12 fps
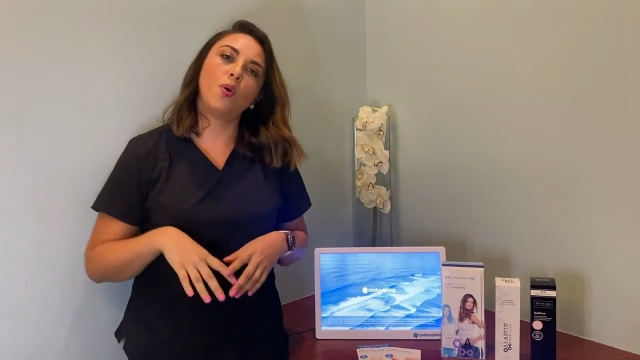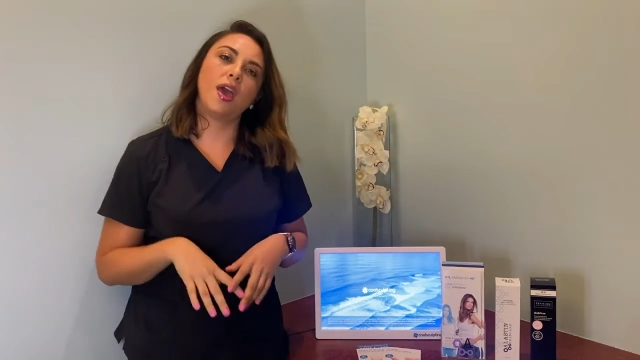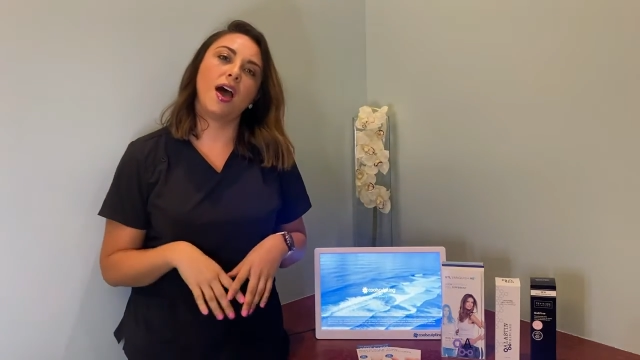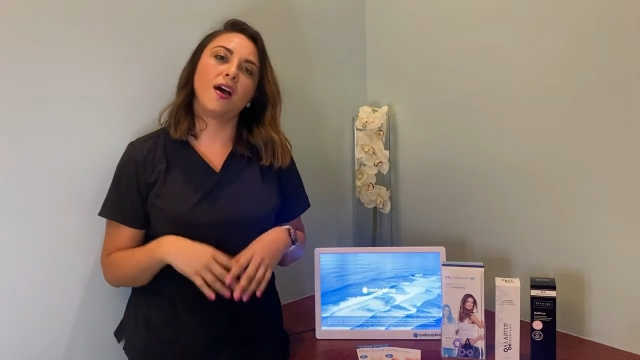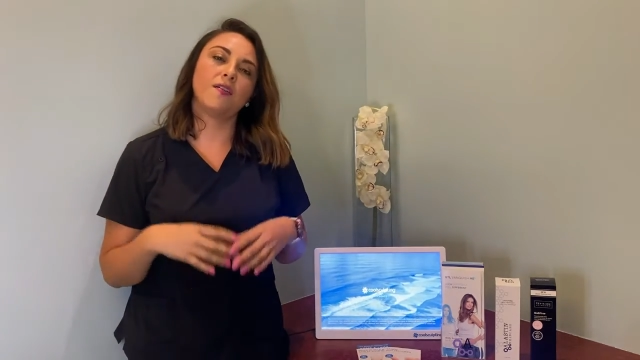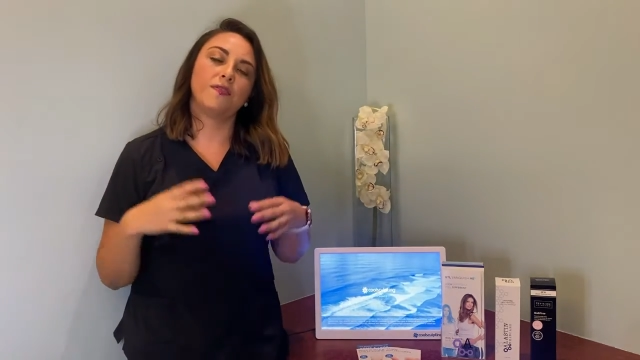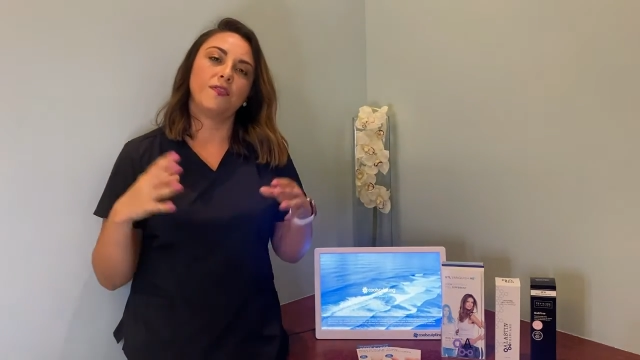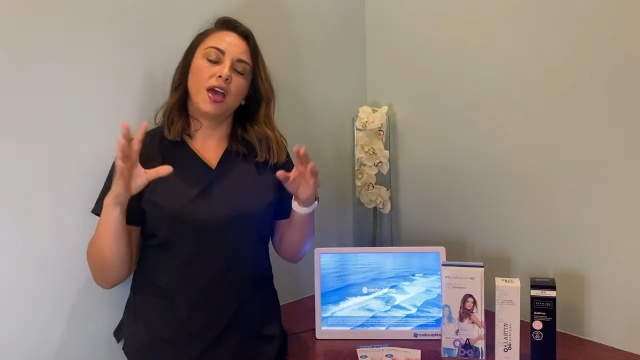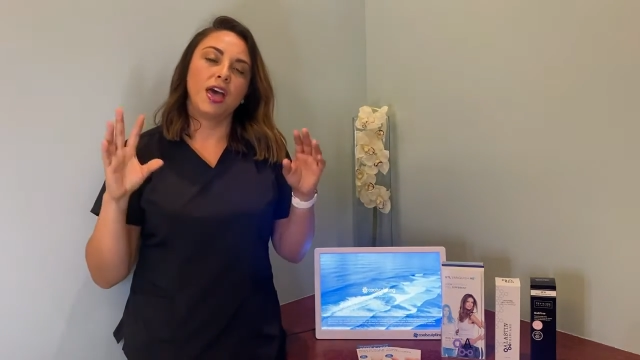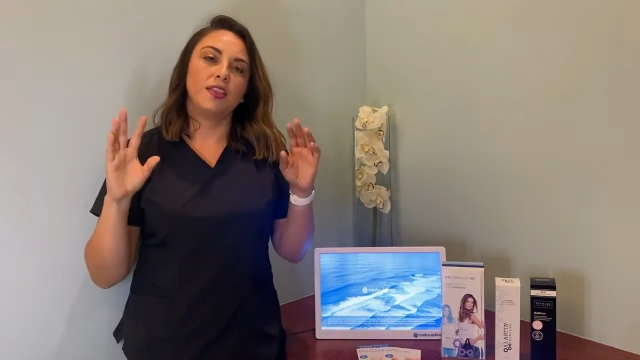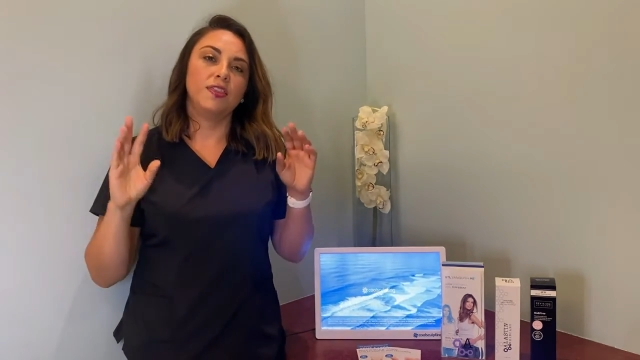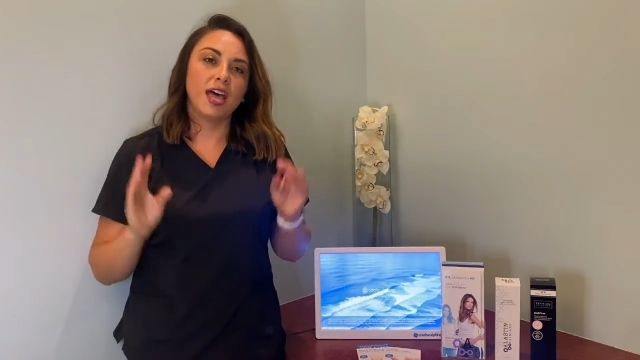we have
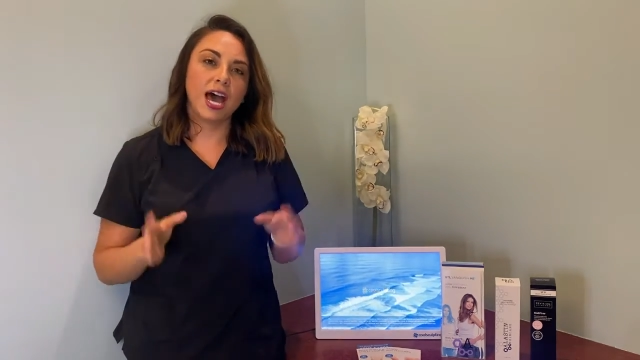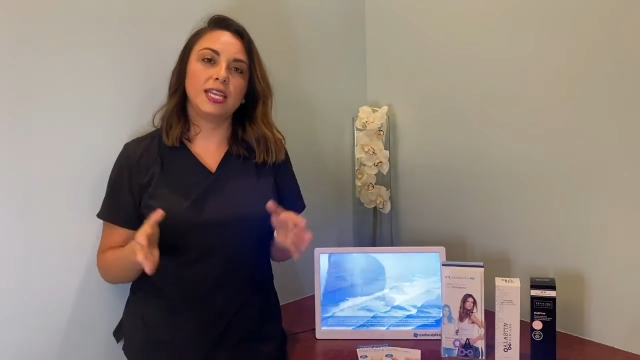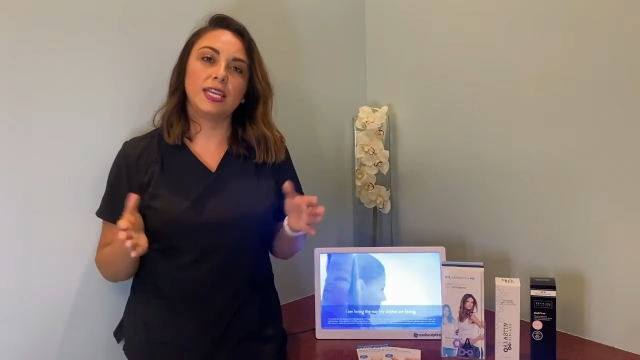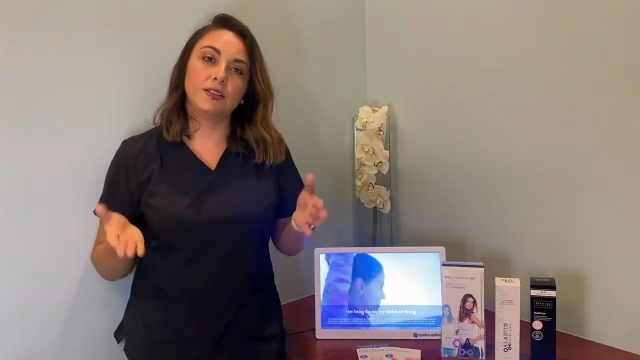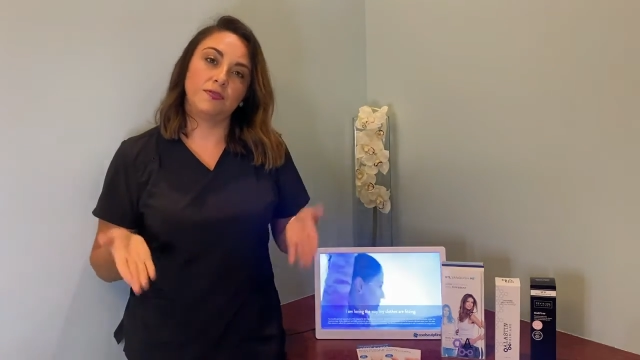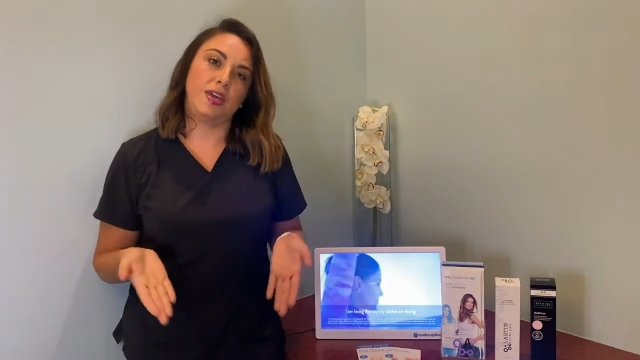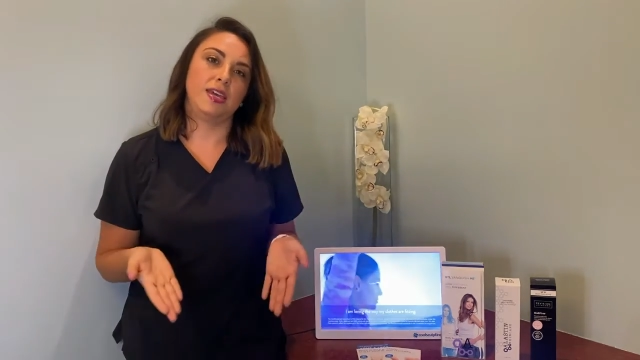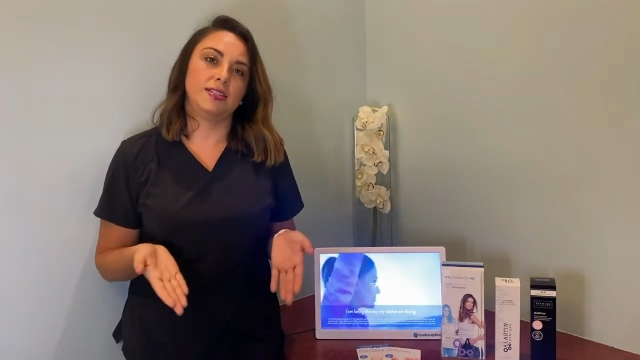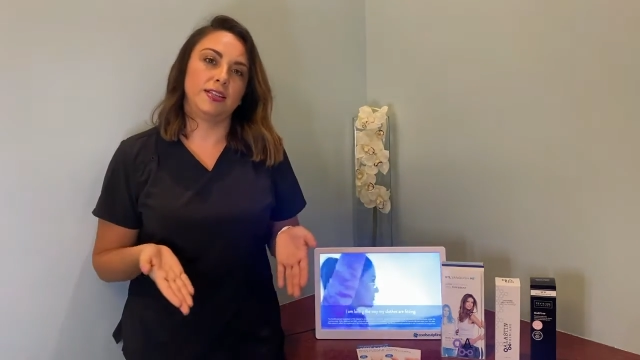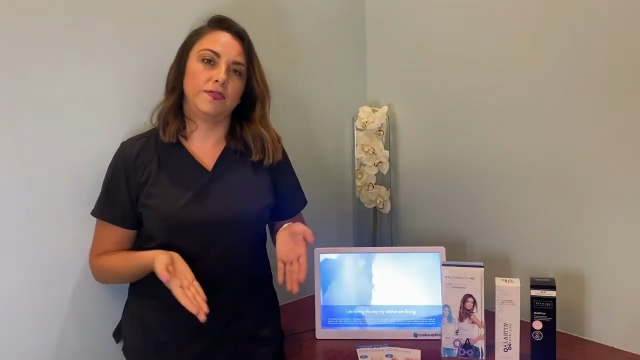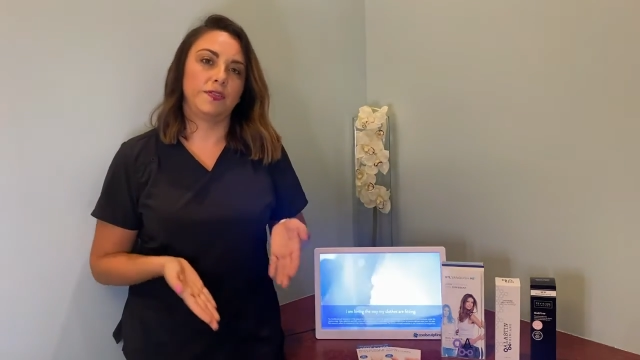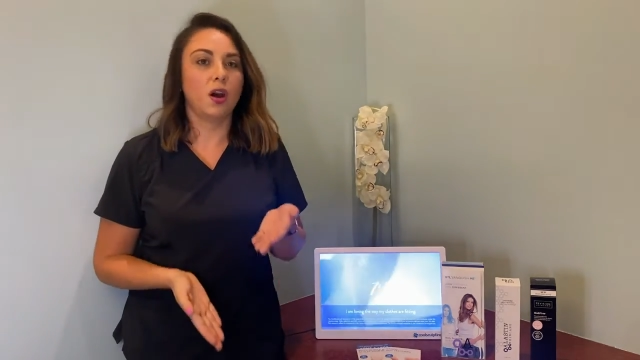
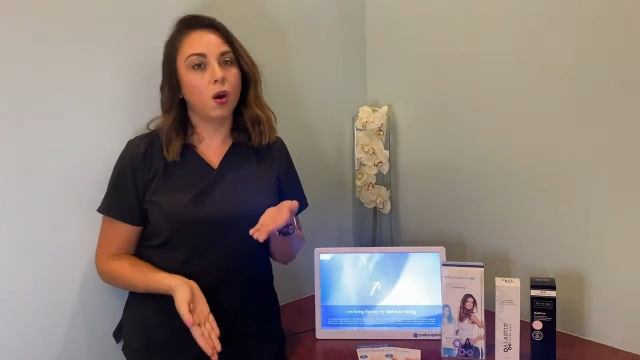non-invasive